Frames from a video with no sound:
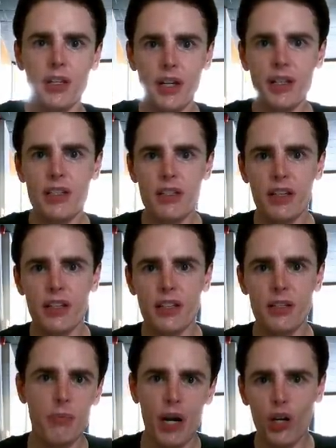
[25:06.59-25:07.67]
Guys
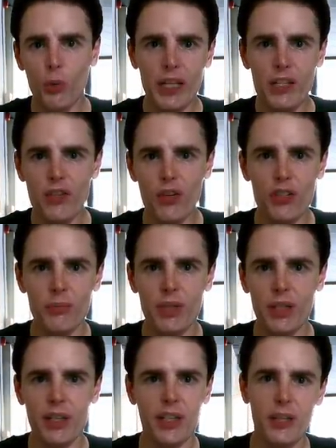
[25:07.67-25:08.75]
like Mark Weens or
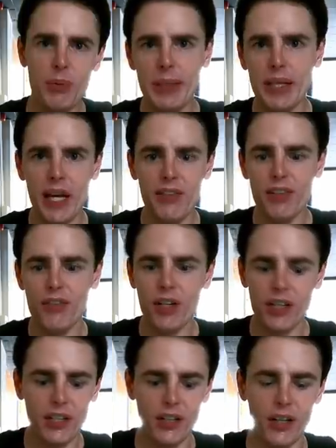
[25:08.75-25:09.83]
somebody, he would be in heaven
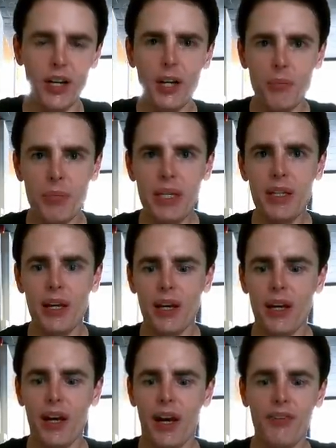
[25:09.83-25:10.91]
right here. Me,
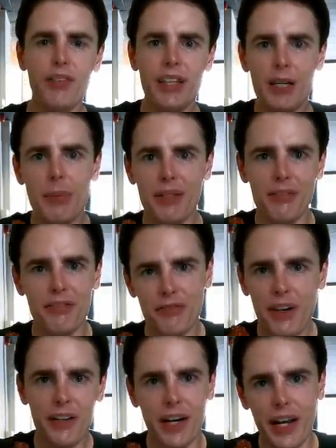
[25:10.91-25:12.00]
I feel like I'm in
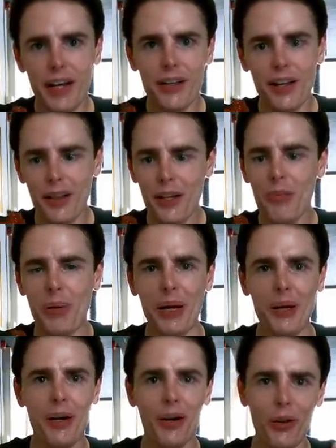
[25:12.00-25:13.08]
fiery hell a little
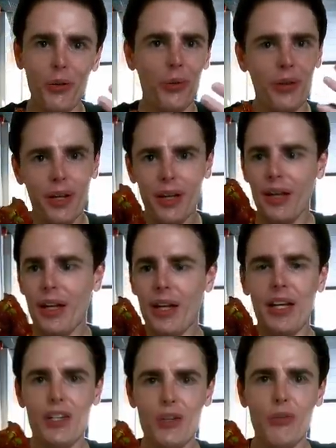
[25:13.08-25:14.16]
bit, although
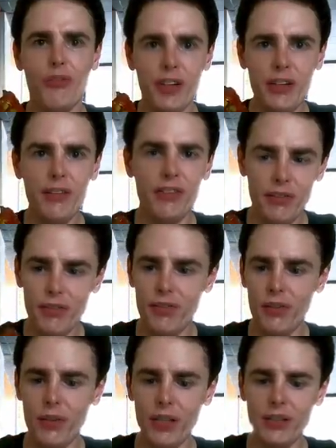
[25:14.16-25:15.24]
it is so
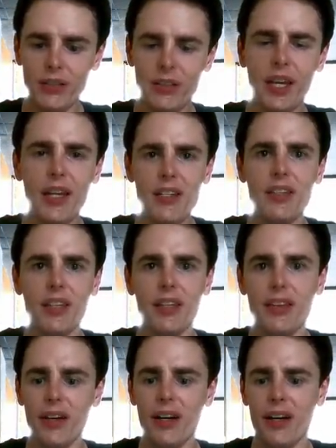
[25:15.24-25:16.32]
flavorful and tasty
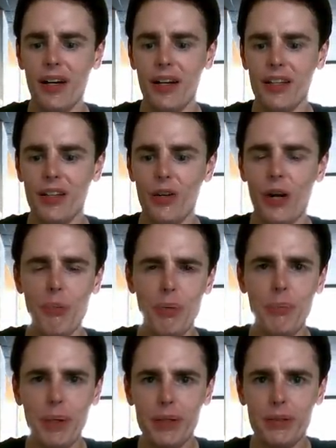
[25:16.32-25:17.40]
that, you know, I
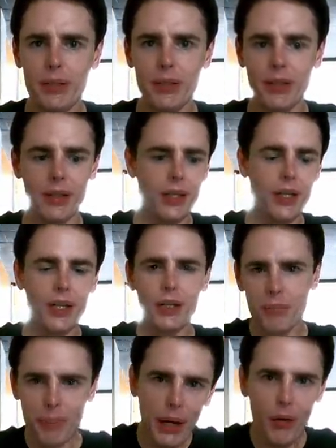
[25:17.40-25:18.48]
prepare to
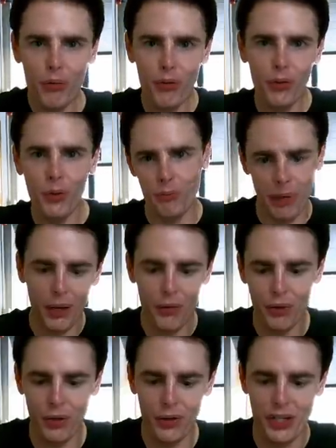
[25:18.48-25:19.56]
battle through
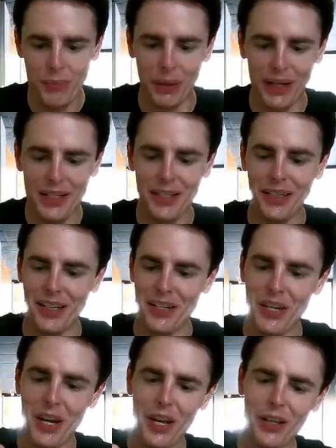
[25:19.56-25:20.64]
the
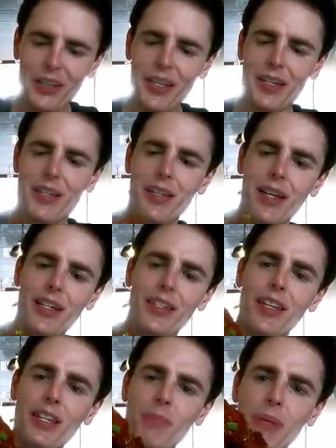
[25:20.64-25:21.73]
spiciness. Look at the size of
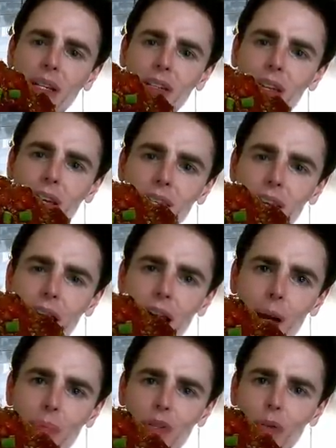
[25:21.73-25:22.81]
this piece. That's an
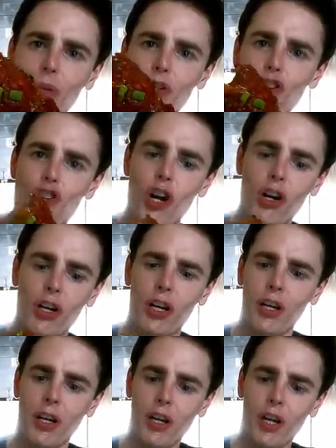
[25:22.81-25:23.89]
absolute chunk
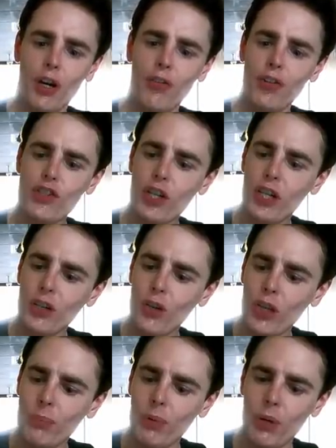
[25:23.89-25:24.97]
of a chicken
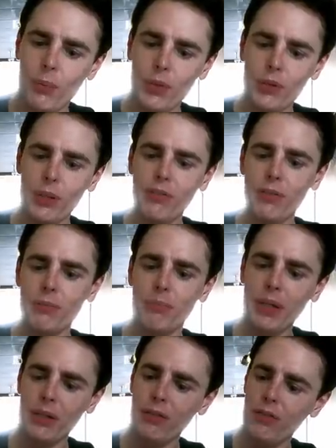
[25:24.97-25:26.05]
lollipop. Where do I even
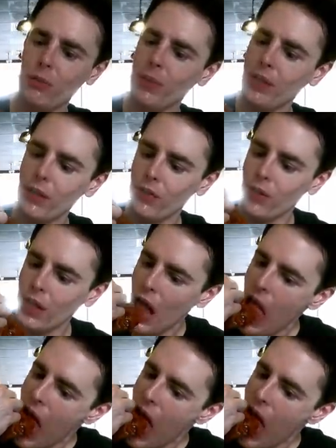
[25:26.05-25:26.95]
buy it from? Here, I think.